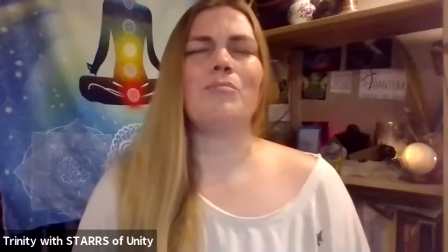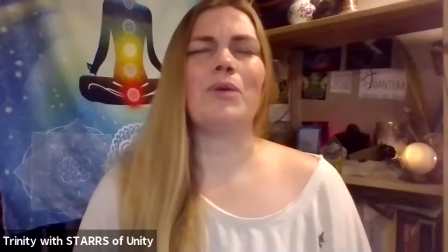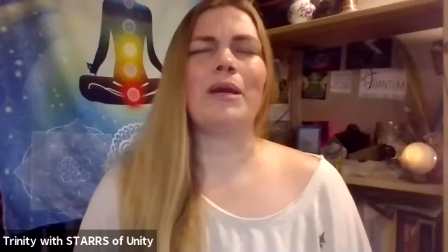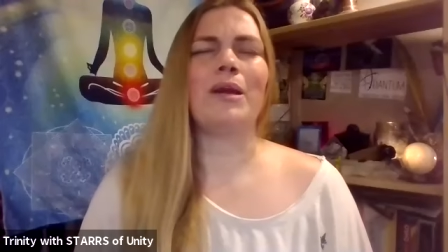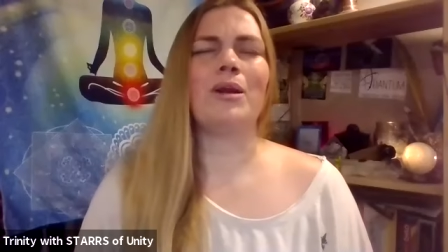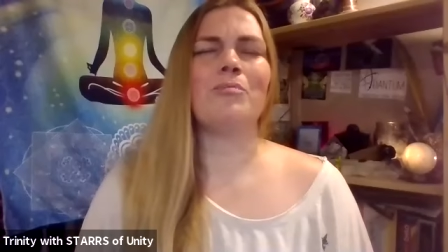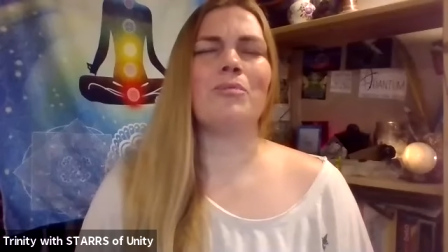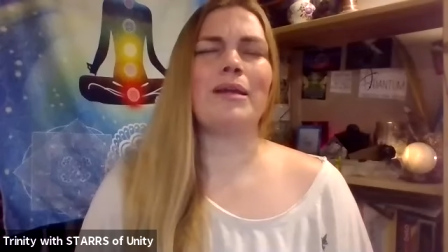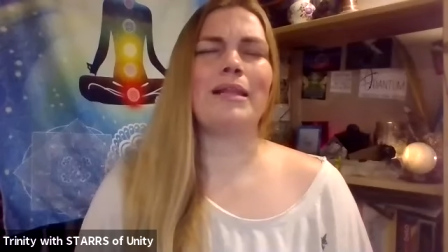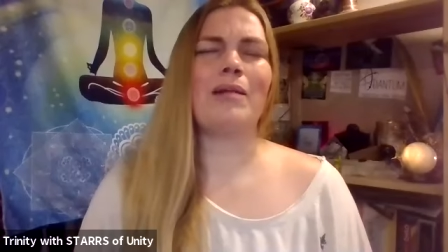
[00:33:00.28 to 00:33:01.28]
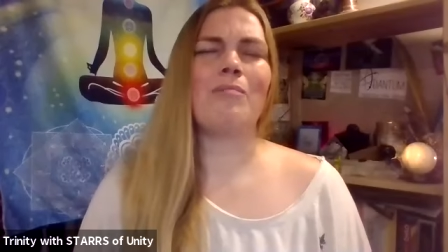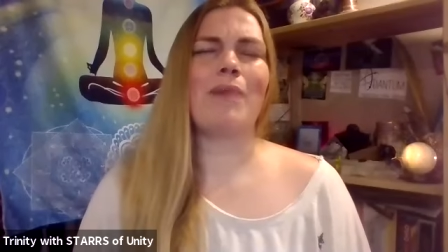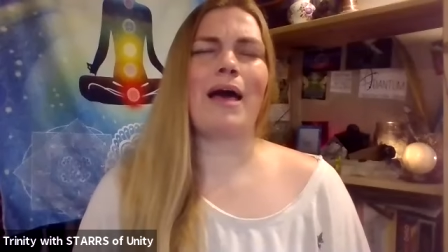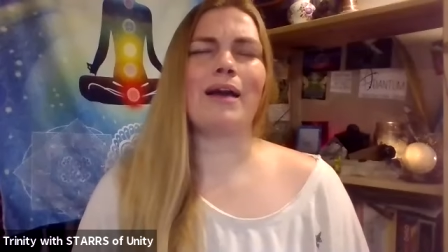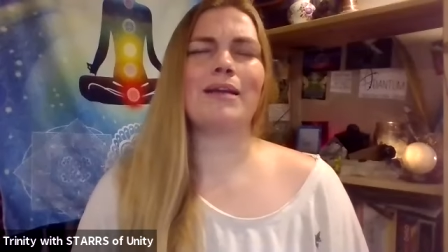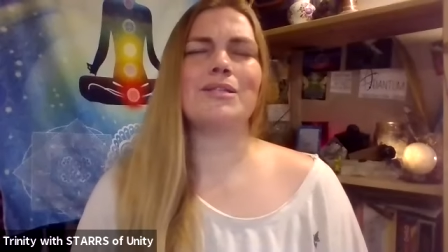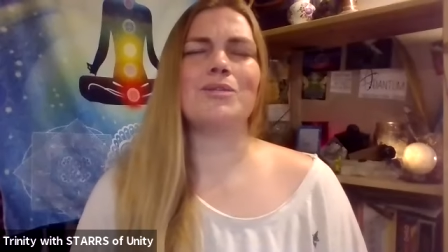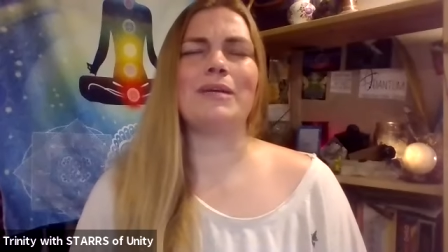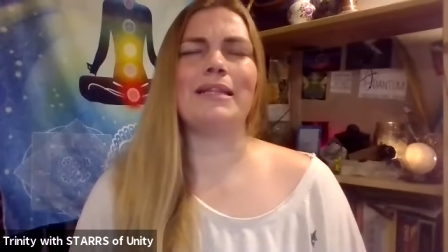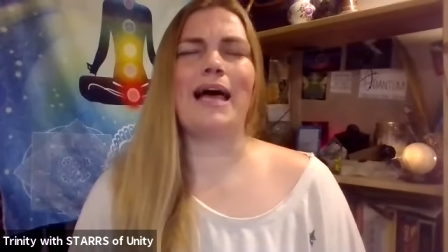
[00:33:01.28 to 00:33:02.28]
bringing your breathing back to
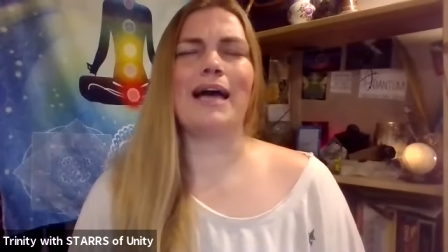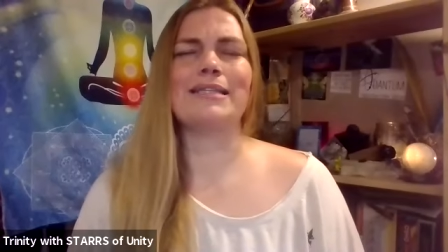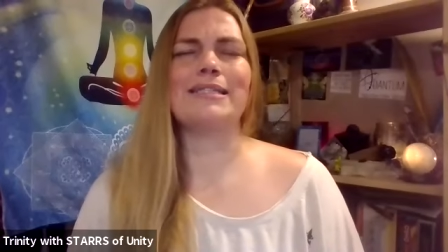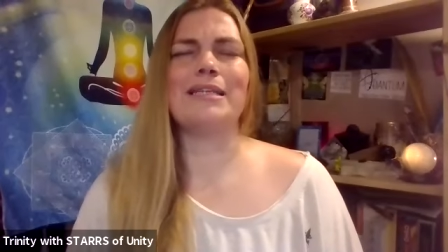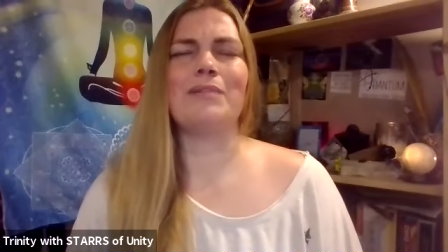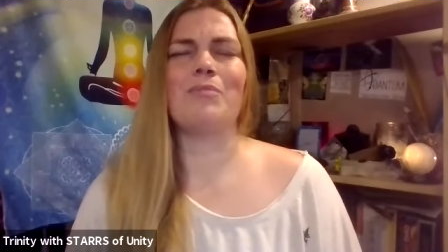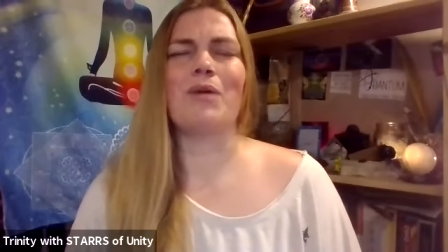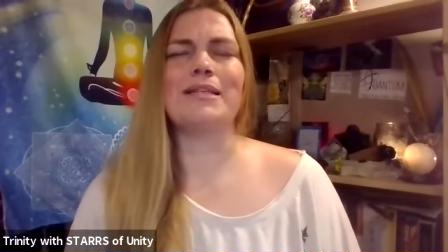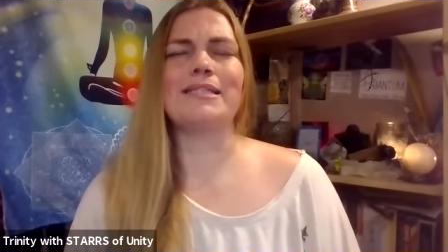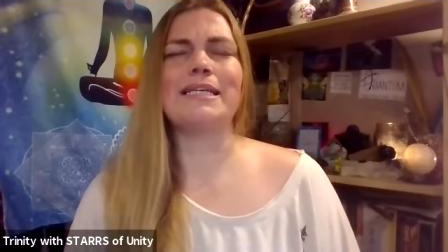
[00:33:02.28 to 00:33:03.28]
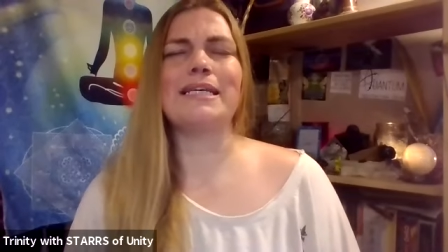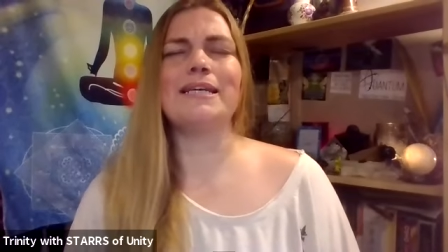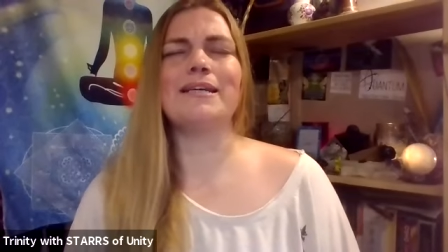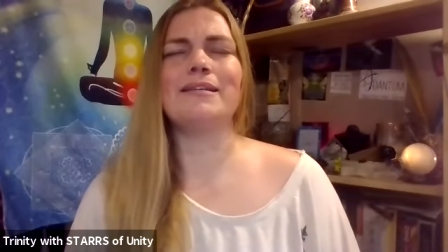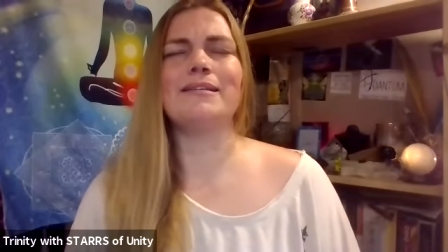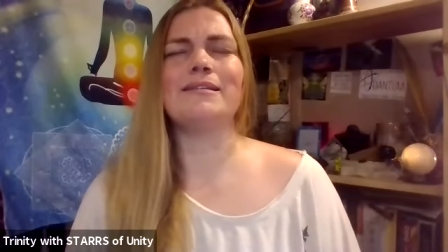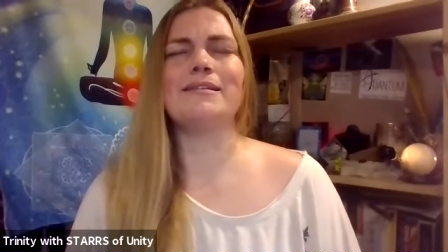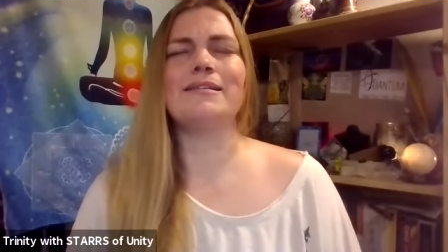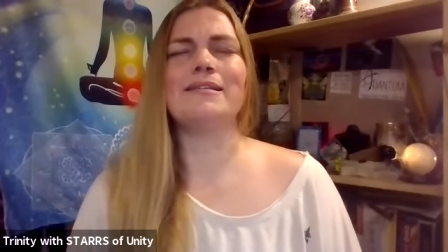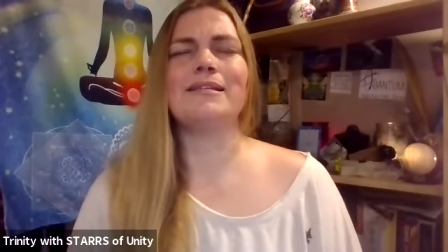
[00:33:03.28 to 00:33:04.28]
relax, deep breaths
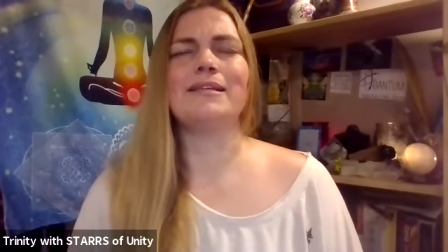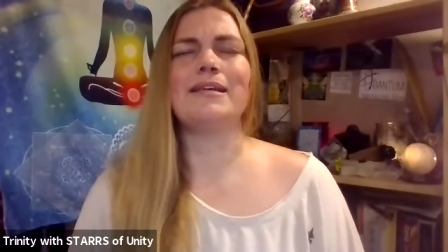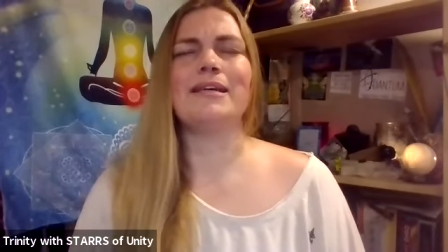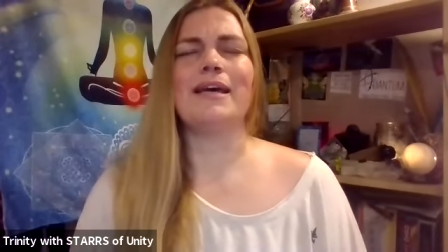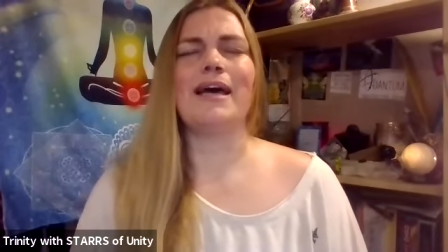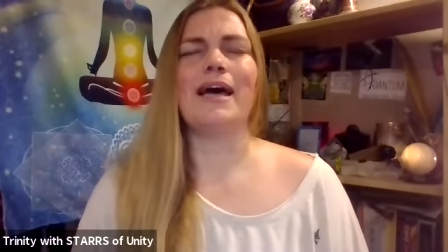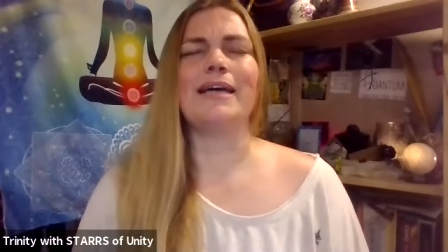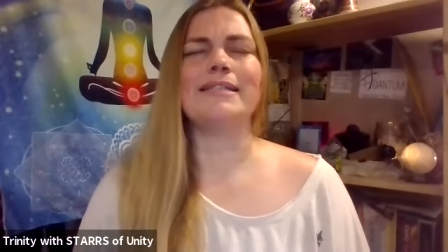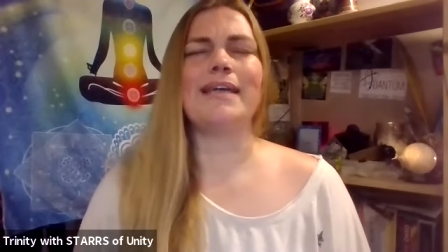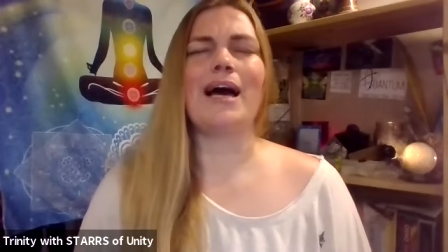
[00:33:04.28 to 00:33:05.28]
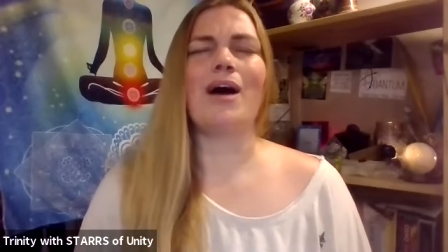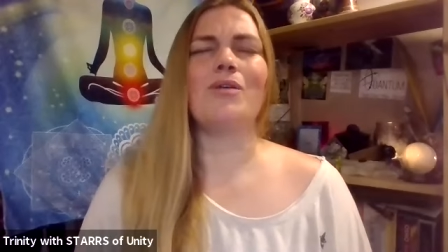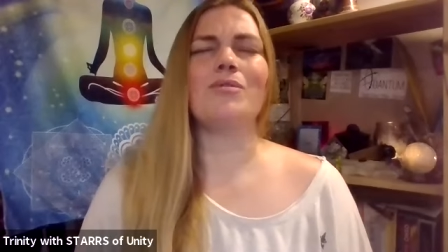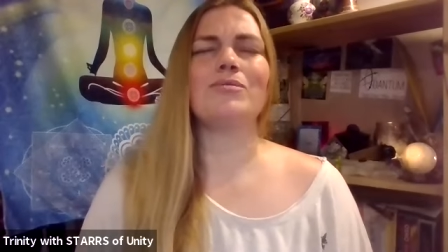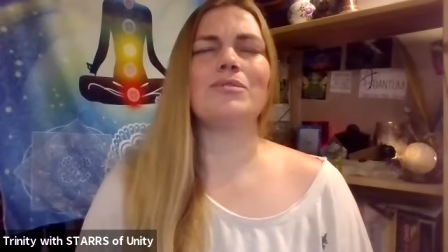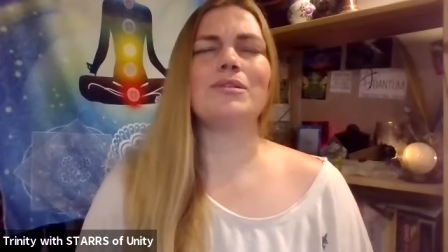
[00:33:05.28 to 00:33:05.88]
in and out.